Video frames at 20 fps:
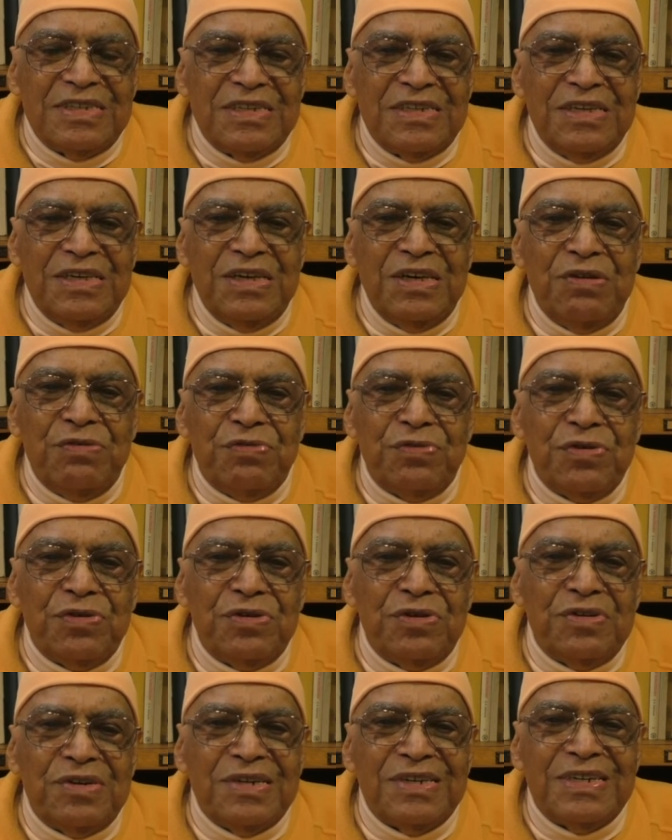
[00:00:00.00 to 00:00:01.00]
If
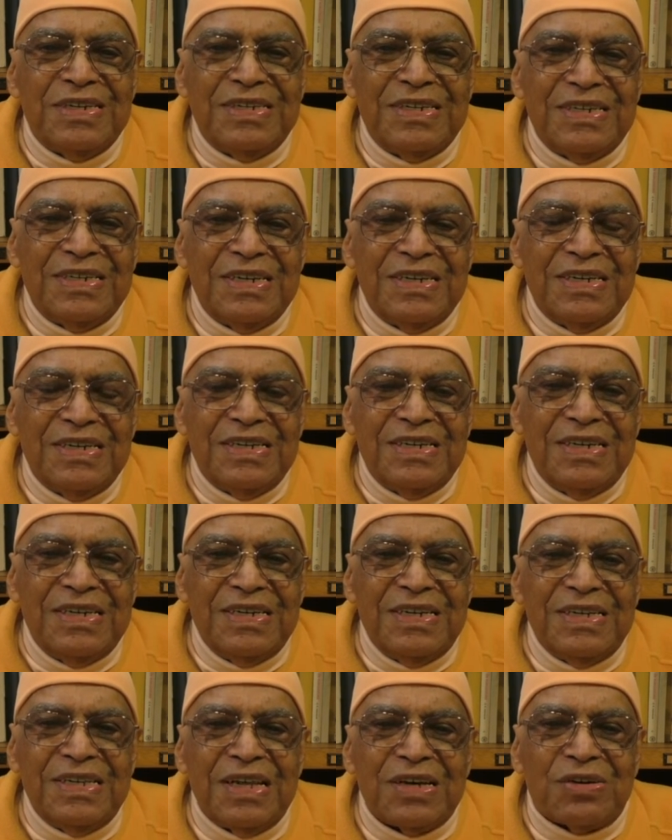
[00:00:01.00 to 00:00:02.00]
you,
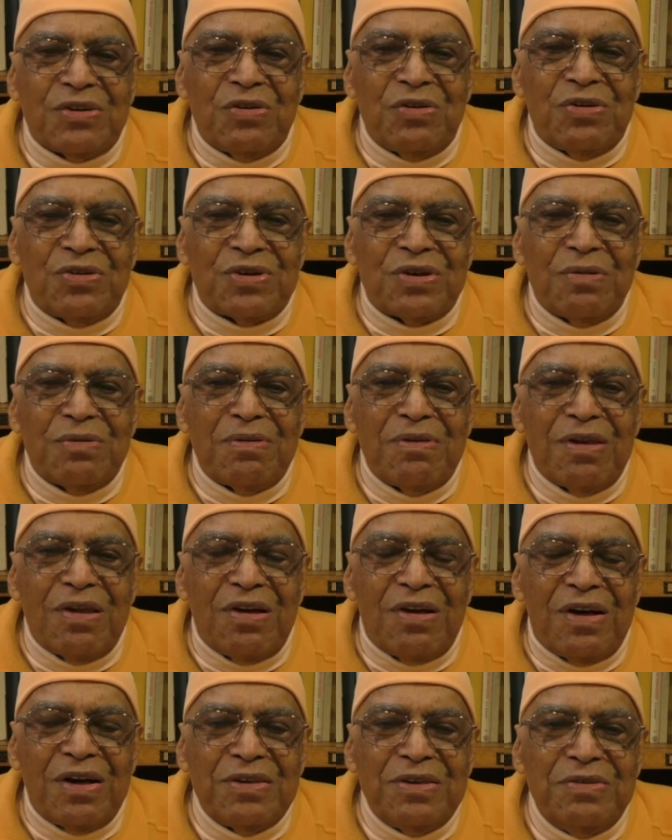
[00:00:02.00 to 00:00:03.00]
in the court of
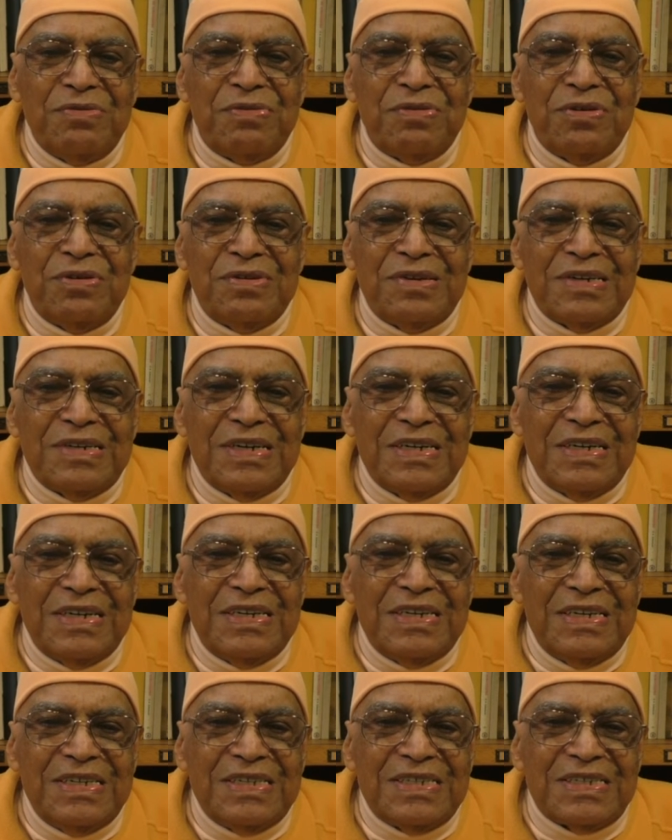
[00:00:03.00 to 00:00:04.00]
law, if you
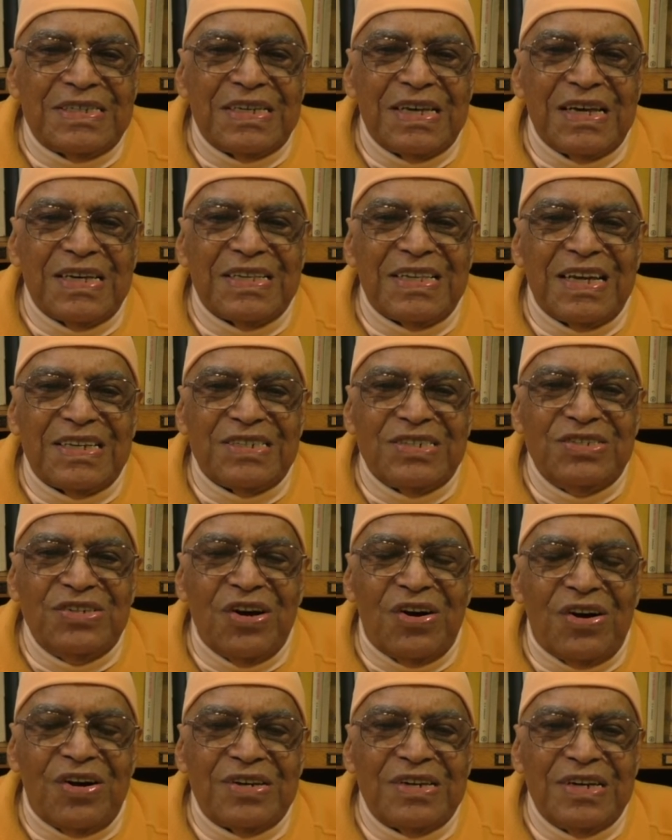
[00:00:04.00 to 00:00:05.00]
say that
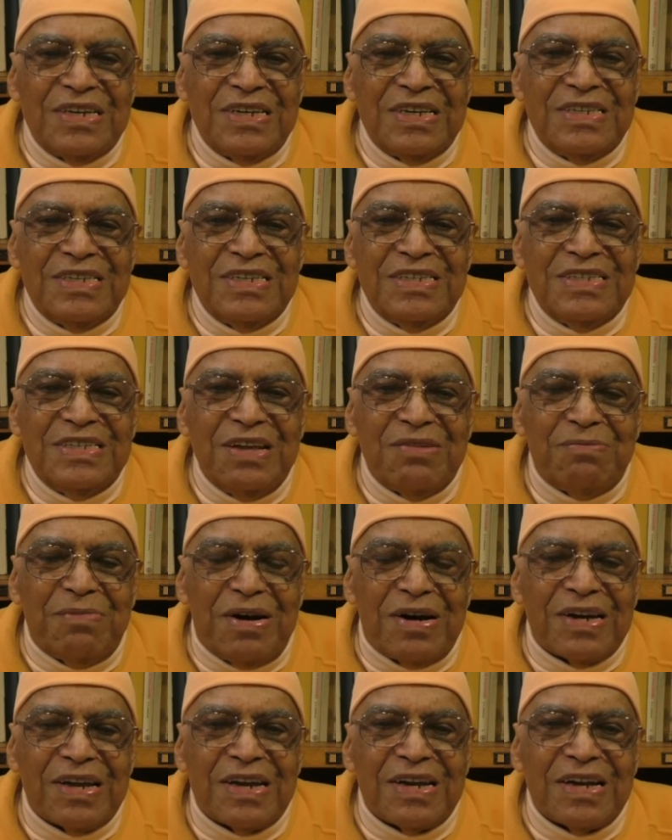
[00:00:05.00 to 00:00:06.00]
John is the
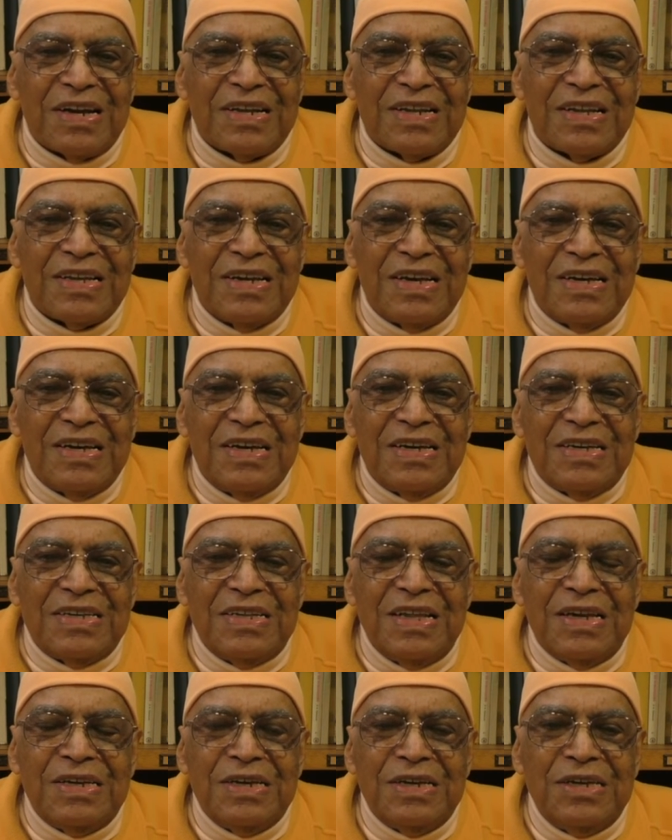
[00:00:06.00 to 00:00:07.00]
murderer,
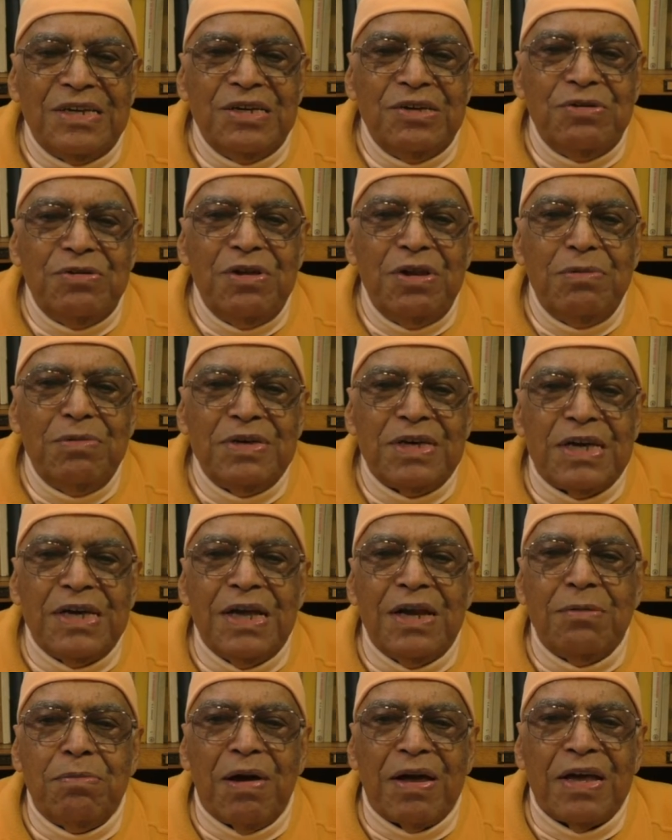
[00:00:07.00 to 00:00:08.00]
then you will be
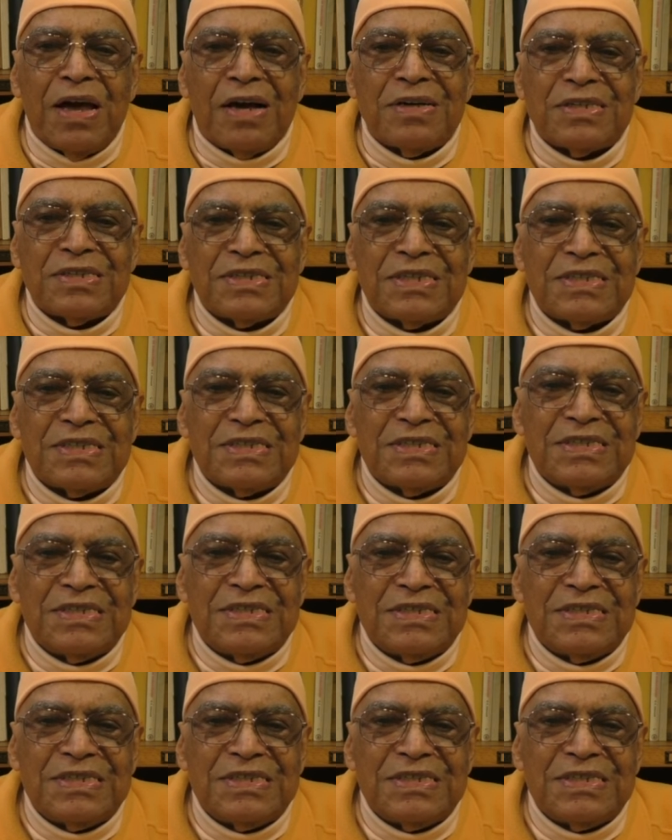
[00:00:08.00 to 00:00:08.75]
killed by us.